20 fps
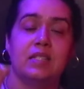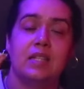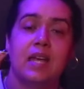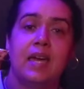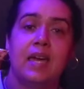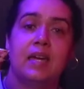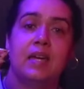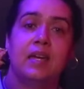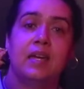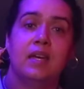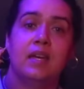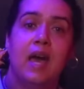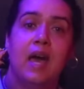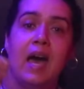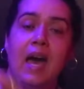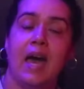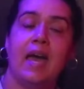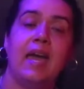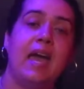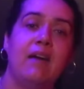Like,
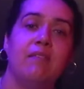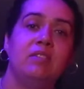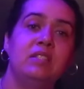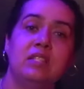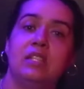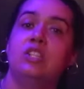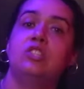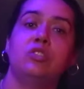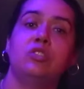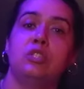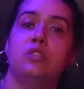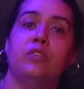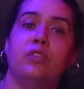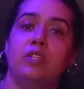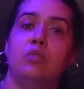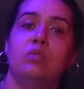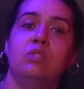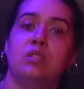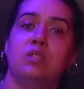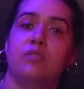I have intentions for
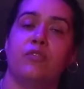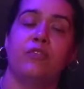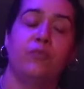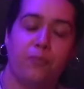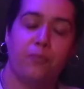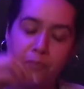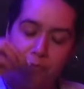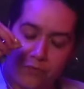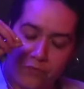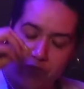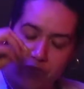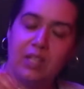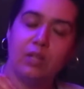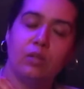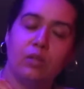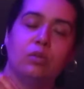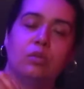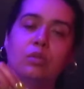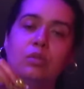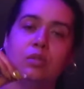you to
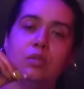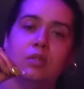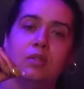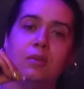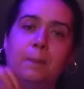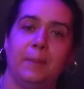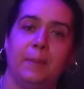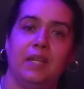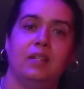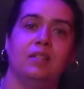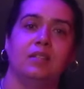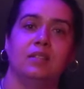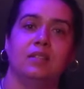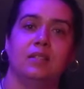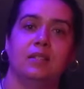feel me.